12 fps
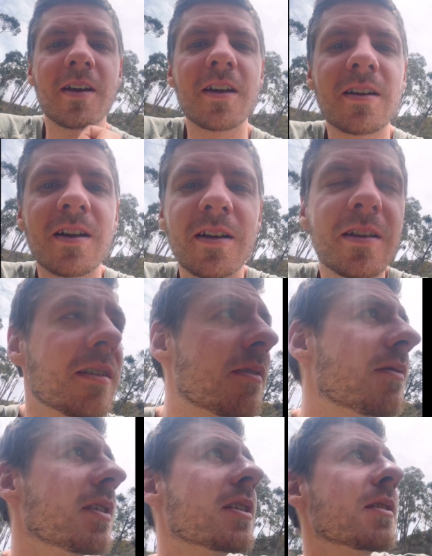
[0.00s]
Hey guys,
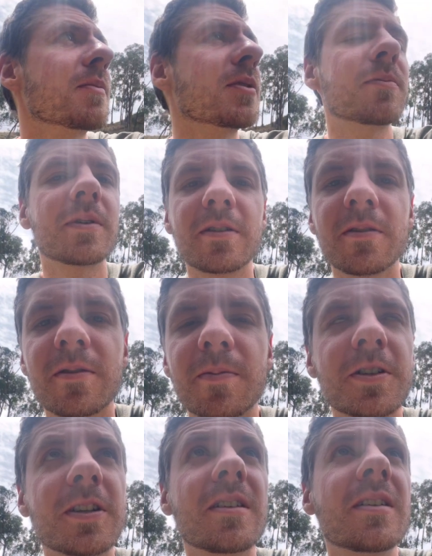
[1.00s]
welcome to my YouTube
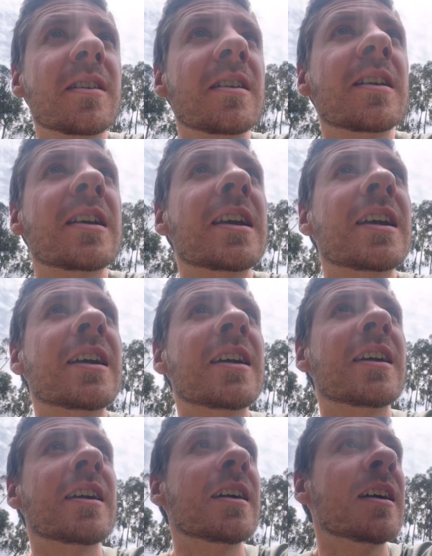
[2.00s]
channel.
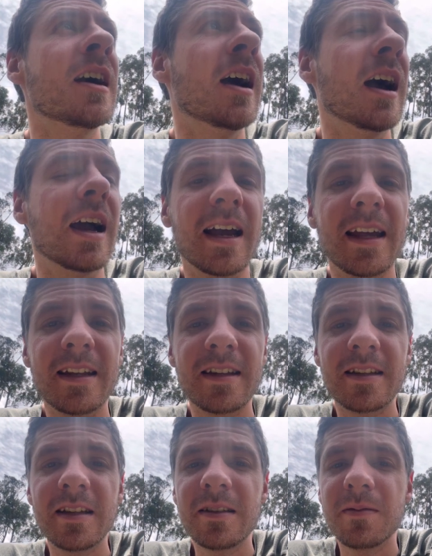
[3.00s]
And in
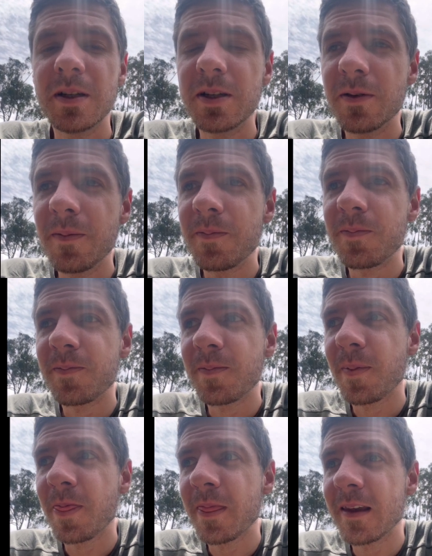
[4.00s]
this video
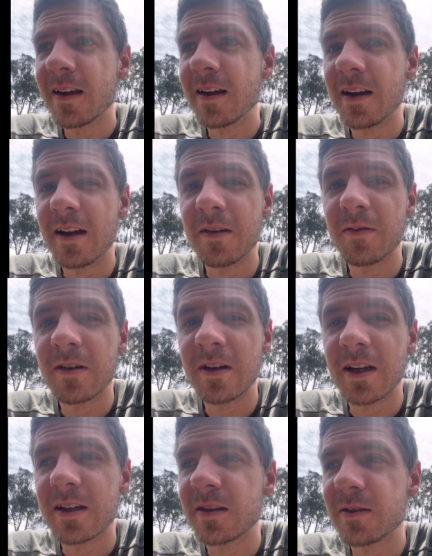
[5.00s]
I would
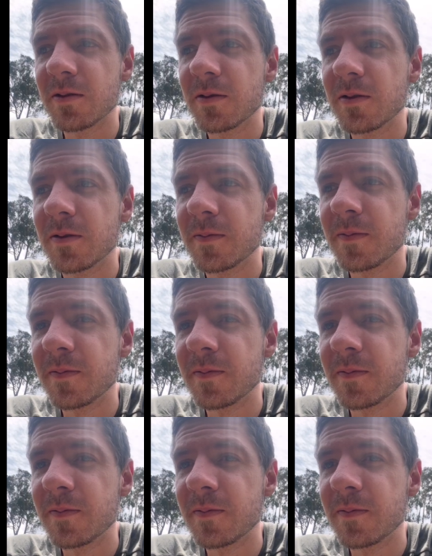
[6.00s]
like to